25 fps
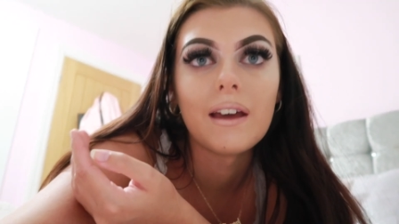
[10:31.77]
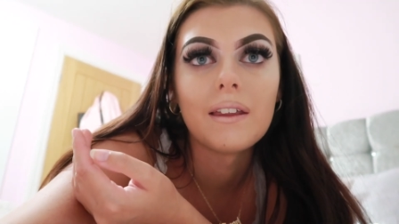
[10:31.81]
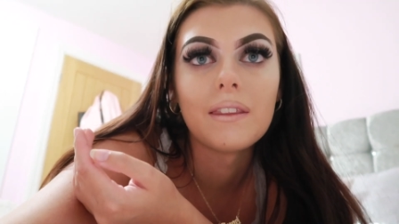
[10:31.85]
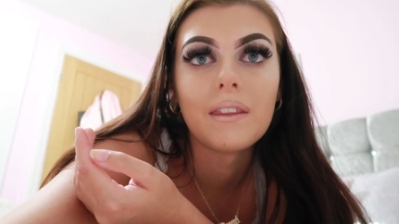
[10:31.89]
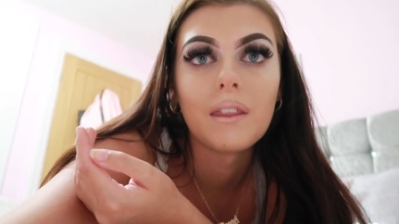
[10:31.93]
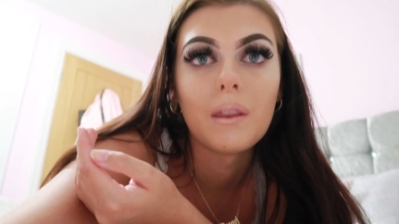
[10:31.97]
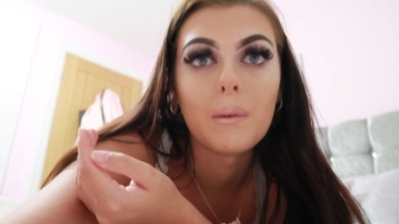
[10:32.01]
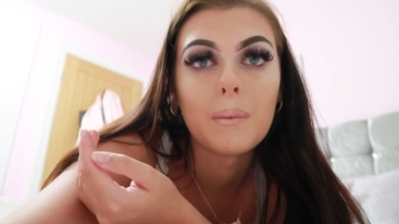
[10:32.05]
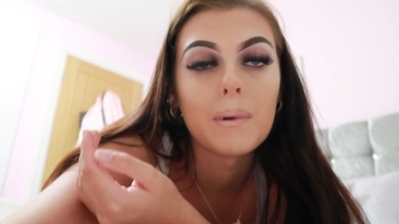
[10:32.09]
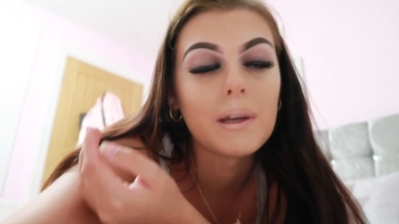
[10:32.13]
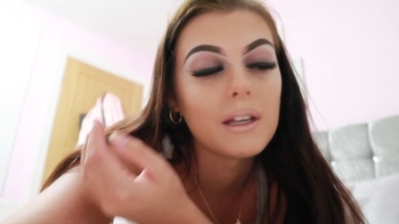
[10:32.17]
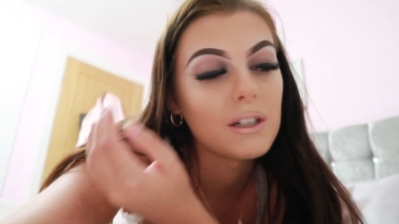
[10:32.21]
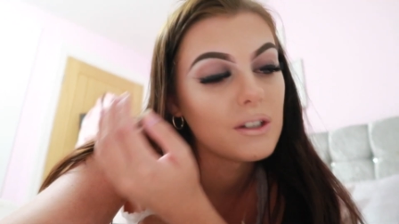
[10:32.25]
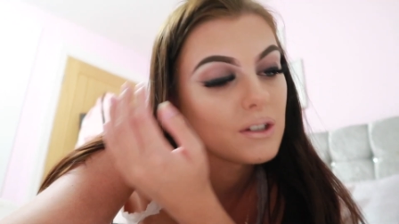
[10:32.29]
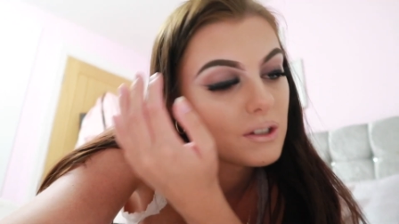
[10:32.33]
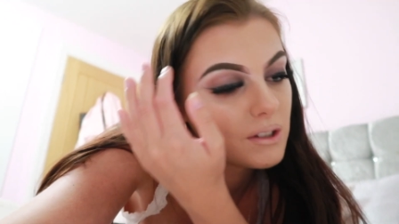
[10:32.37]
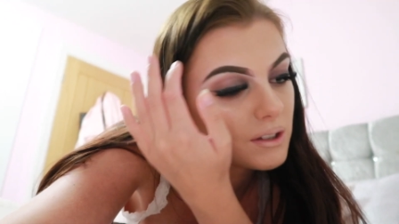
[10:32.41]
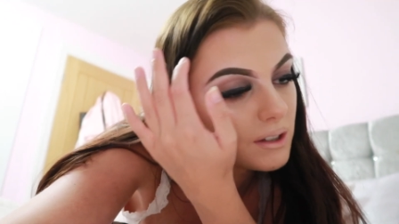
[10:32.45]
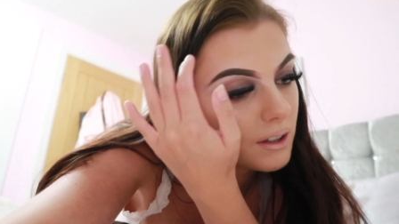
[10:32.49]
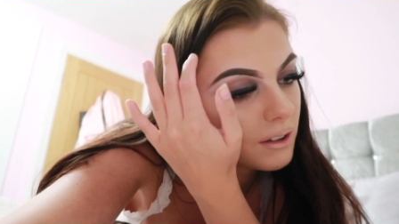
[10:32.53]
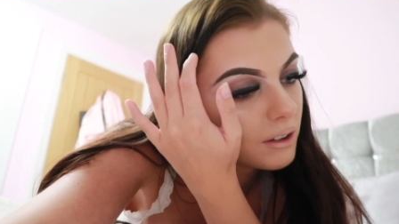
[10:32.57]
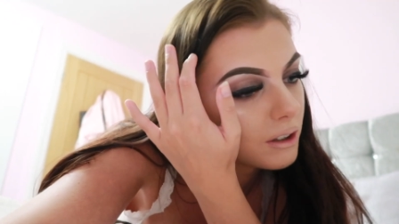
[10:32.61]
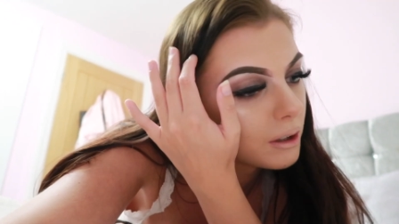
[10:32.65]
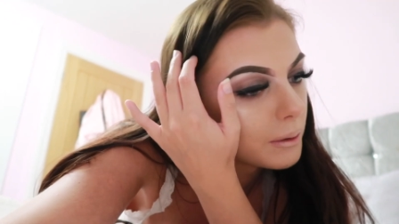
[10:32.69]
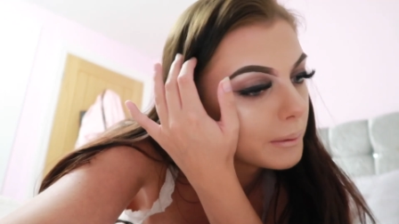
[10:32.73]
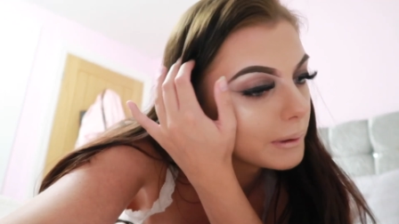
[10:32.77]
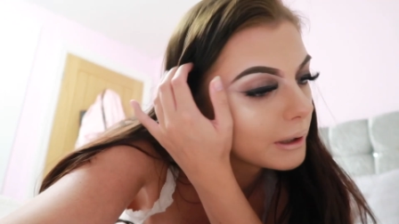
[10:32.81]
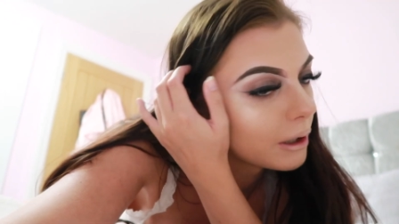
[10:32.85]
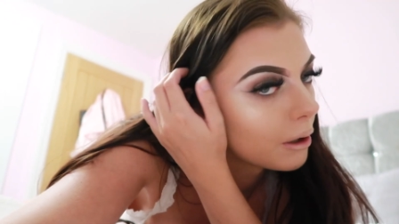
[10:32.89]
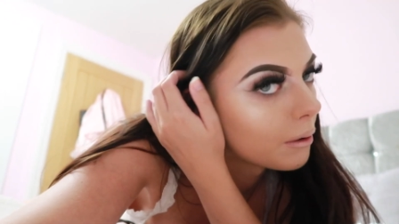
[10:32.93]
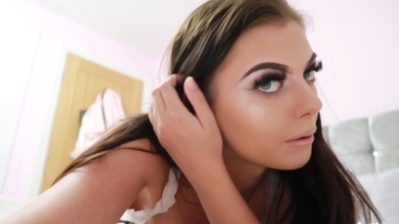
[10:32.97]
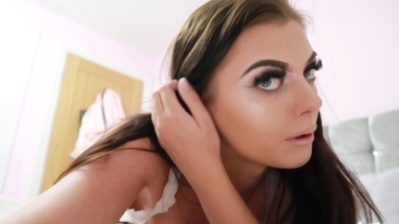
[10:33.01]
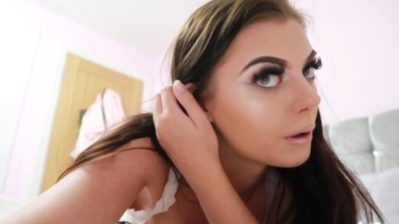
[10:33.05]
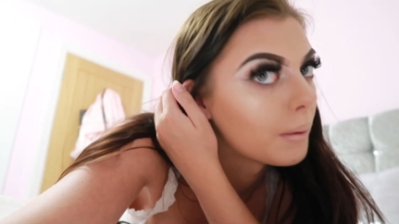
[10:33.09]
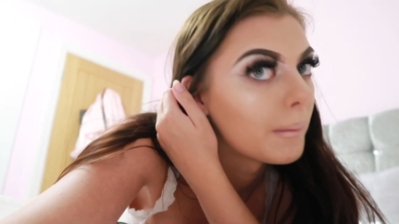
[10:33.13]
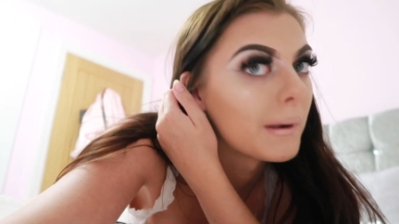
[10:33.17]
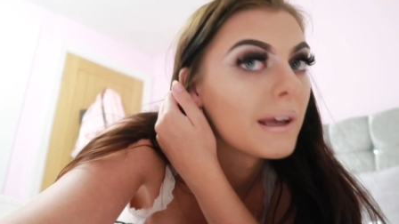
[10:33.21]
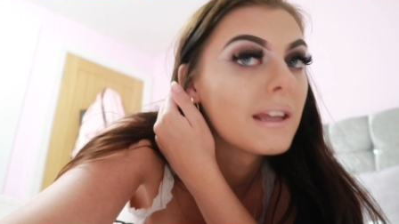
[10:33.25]
and the pictures that are going to be
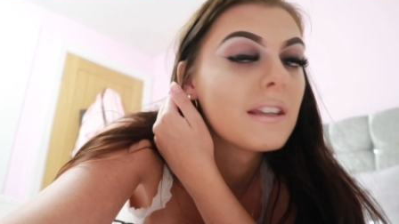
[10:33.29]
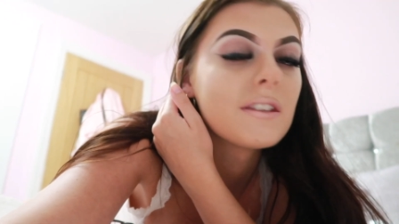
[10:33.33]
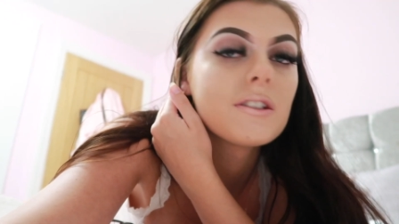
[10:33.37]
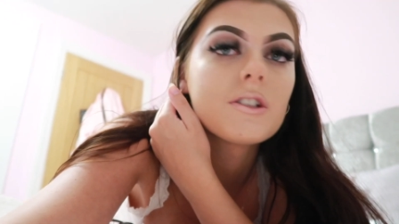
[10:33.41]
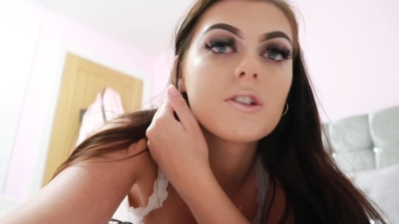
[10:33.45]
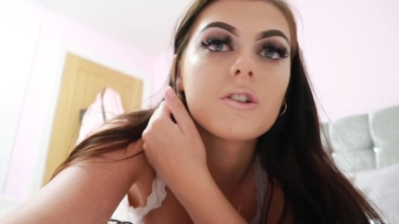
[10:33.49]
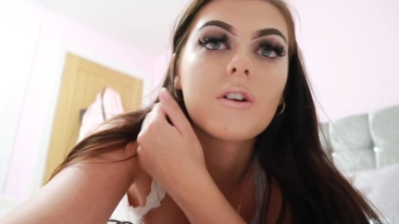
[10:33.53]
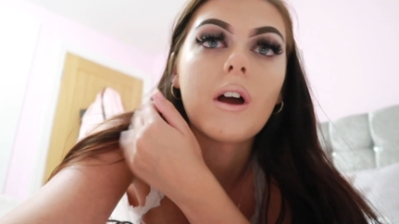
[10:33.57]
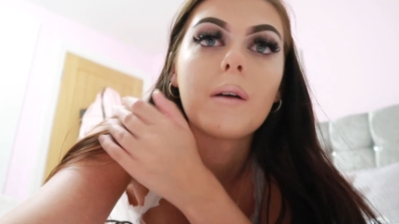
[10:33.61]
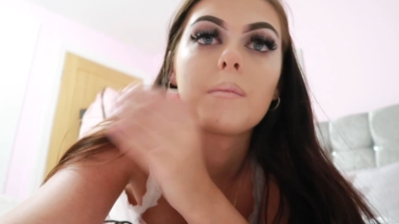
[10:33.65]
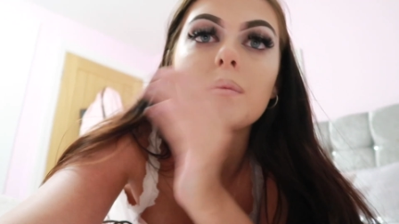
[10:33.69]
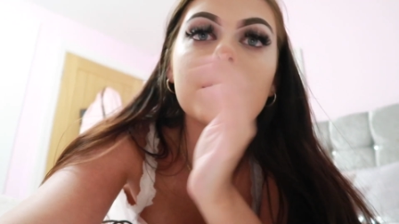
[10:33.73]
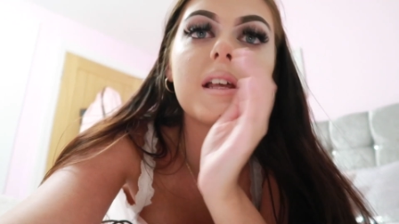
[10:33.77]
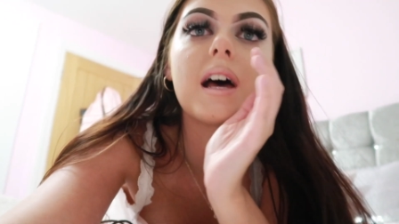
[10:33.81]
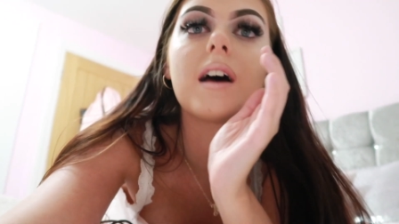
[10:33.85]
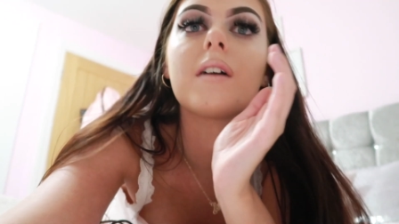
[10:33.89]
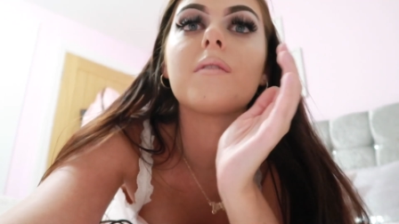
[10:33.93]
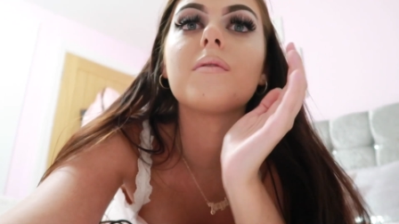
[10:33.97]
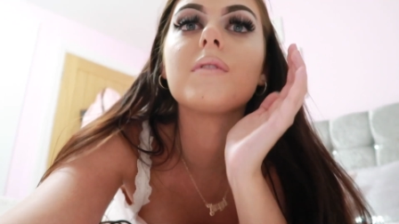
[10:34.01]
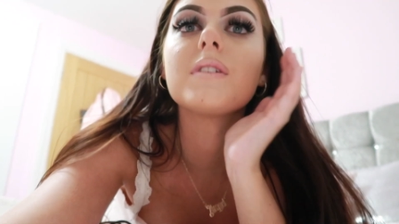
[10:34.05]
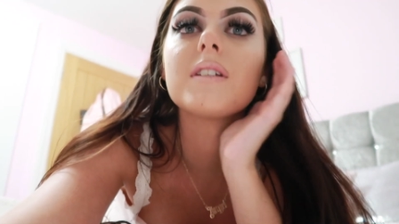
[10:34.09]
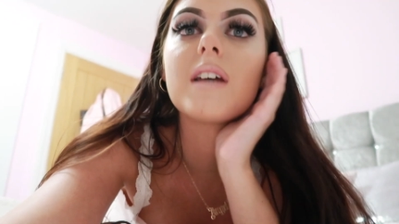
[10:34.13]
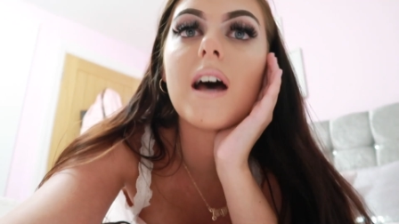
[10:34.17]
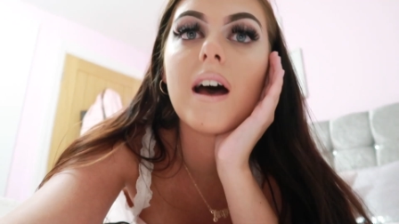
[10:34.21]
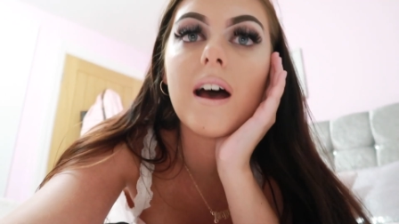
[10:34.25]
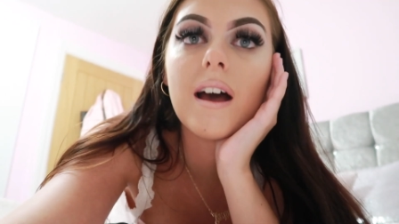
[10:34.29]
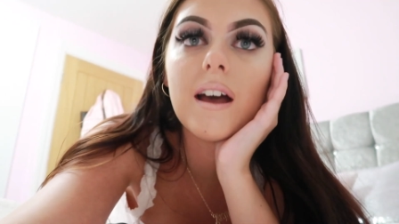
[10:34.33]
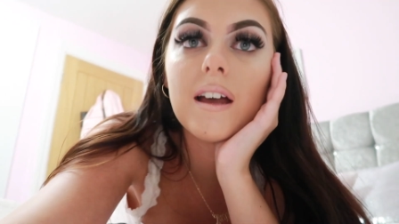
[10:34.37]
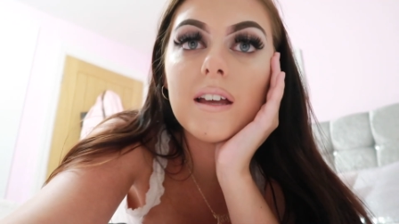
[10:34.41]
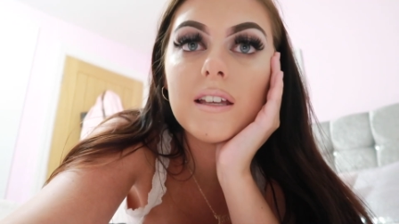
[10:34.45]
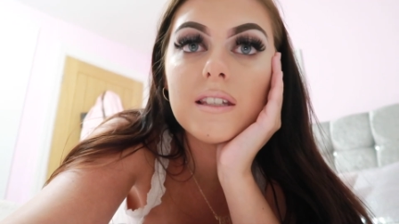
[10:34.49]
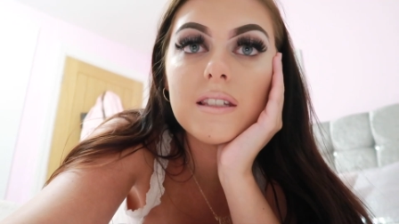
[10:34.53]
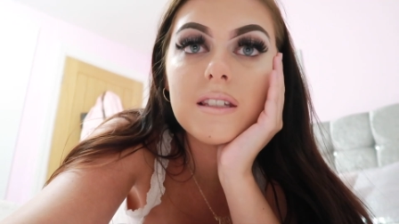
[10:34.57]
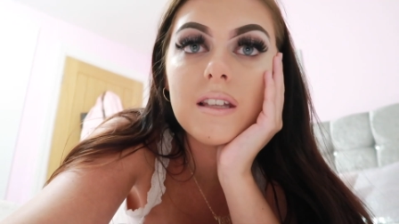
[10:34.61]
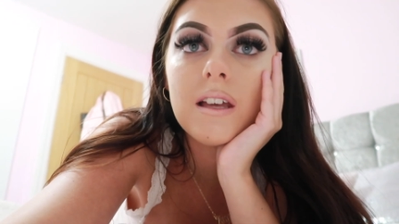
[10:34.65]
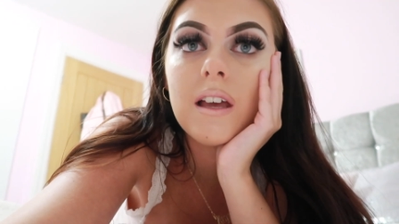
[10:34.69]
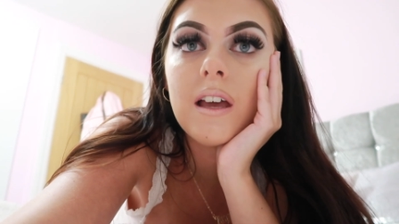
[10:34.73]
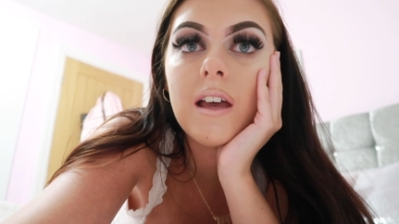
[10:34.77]
going on my Instagram to
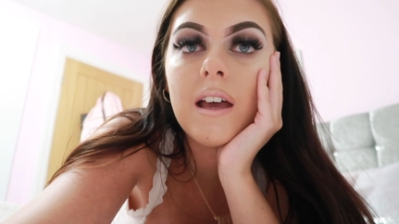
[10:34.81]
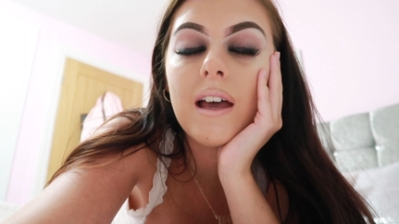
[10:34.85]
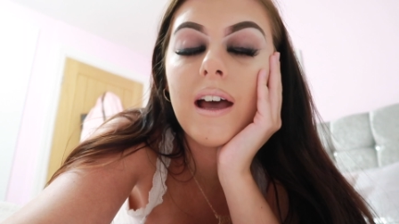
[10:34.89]
advertise,